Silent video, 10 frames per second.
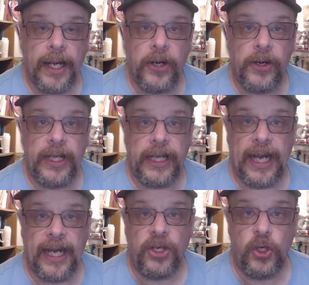
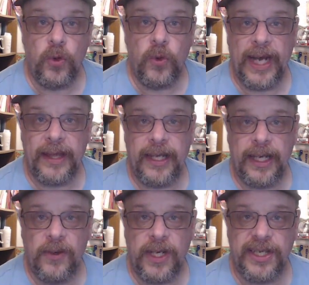Currently, I do not
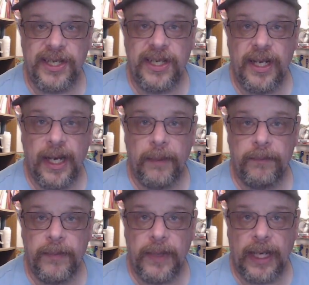think you can,
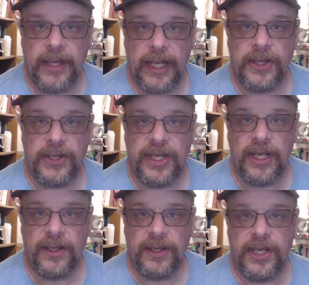I think it's
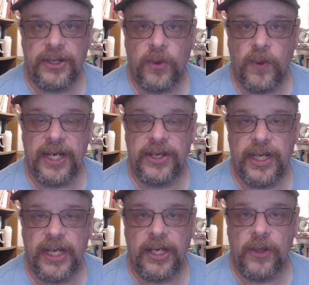still a
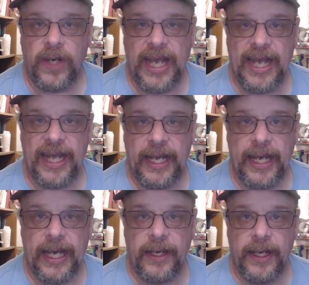situation that you can't
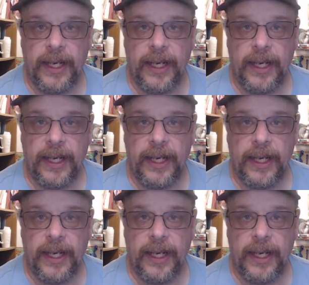get,